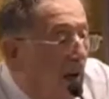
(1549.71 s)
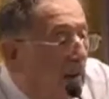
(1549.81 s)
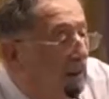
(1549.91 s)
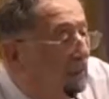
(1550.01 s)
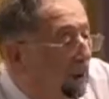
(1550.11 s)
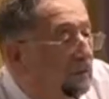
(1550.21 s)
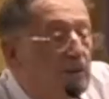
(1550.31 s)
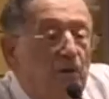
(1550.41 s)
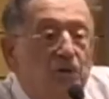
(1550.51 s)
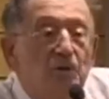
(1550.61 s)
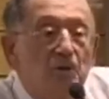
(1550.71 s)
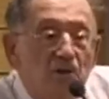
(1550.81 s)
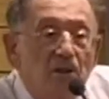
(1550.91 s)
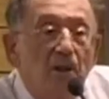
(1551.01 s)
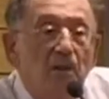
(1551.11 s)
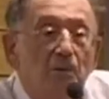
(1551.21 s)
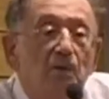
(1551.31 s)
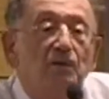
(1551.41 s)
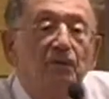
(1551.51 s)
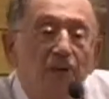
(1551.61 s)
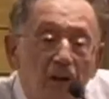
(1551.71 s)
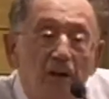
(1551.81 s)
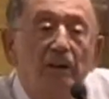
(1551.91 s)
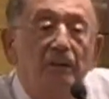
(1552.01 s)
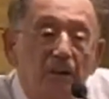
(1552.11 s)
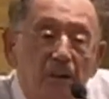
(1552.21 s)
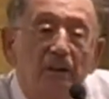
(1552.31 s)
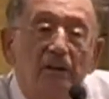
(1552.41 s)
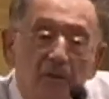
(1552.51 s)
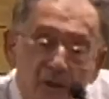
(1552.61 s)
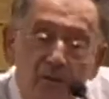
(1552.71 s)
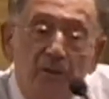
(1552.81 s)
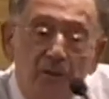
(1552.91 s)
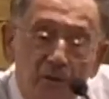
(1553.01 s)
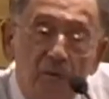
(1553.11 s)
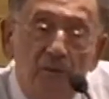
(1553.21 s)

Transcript: And the Mufti of Jerusalem was very, very grateful.